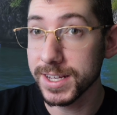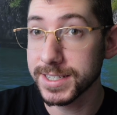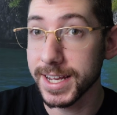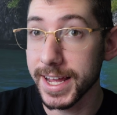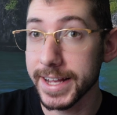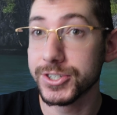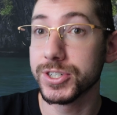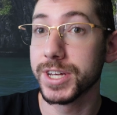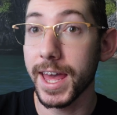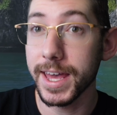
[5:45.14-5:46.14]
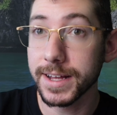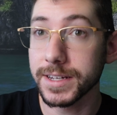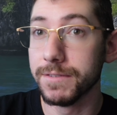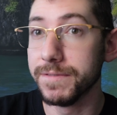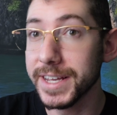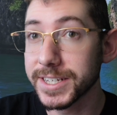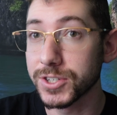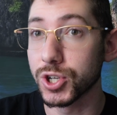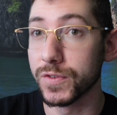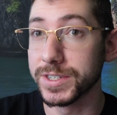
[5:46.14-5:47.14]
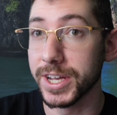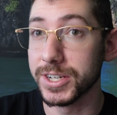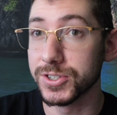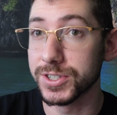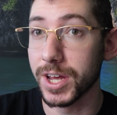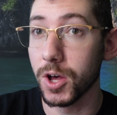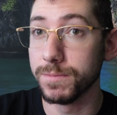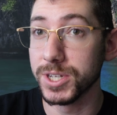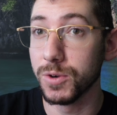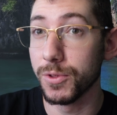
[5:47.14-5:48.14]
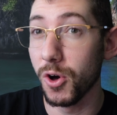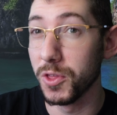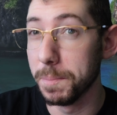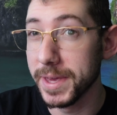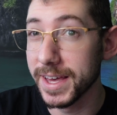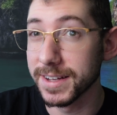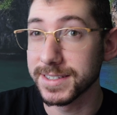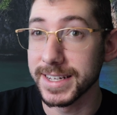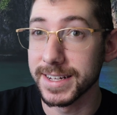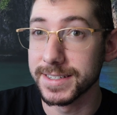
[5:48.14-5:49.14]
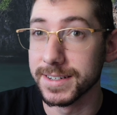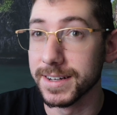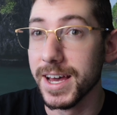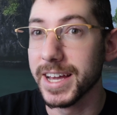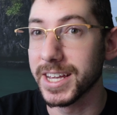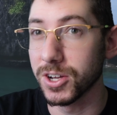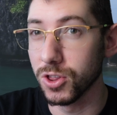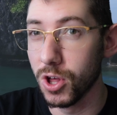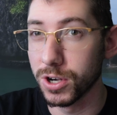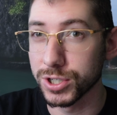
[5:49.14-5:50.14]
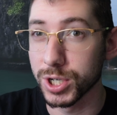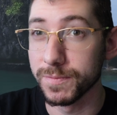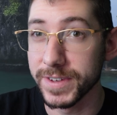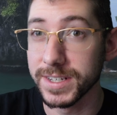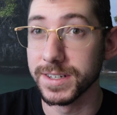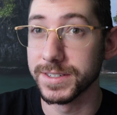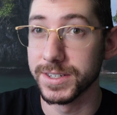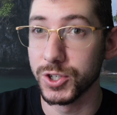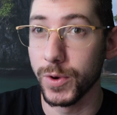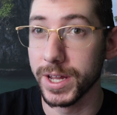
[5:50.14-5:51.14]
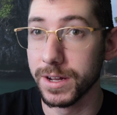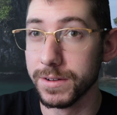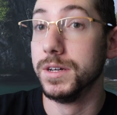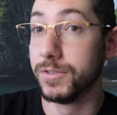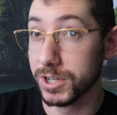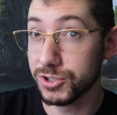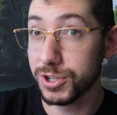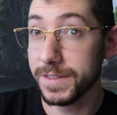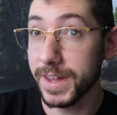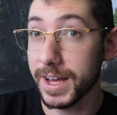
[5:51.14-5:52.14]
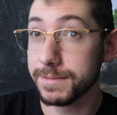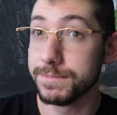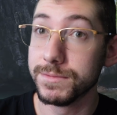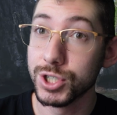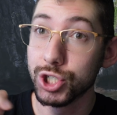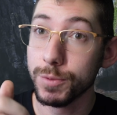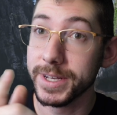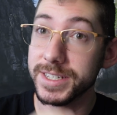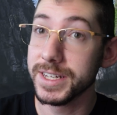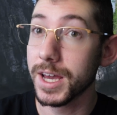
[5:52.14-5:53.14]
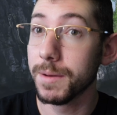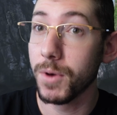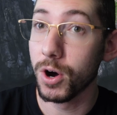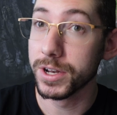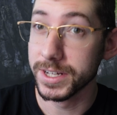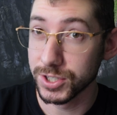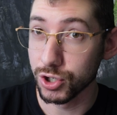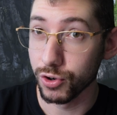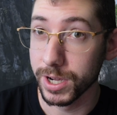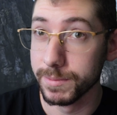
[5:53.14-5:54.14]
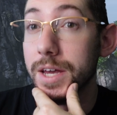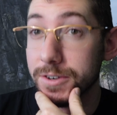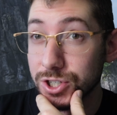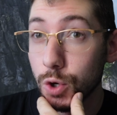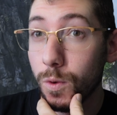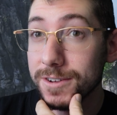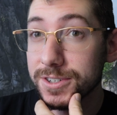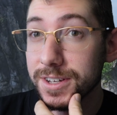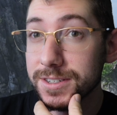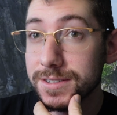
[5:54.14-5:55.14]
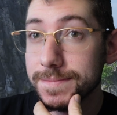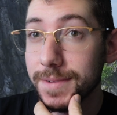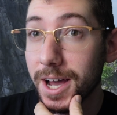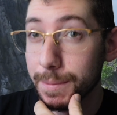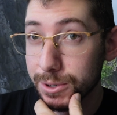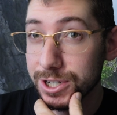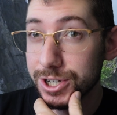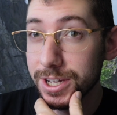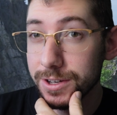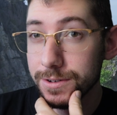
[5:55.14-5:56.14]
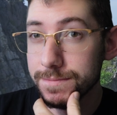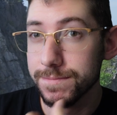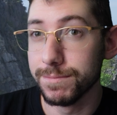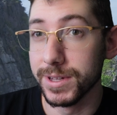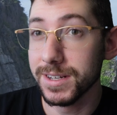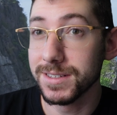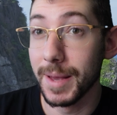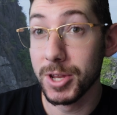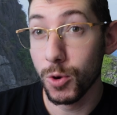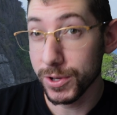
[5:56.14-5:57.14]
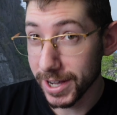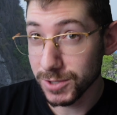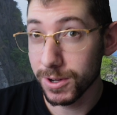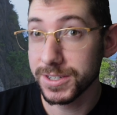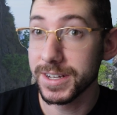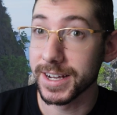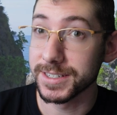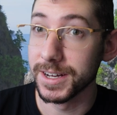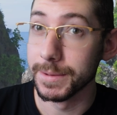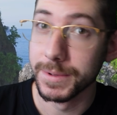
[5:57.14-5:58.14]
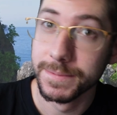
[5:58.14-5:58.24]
estate agent and a visa service agent to help deal with all the BS needed to get your long-term visa situated. If you're interested in that, shoot me a DM on Instagram. If you're still watching this, I appreciate you. Please let me know what you guys want to see next time.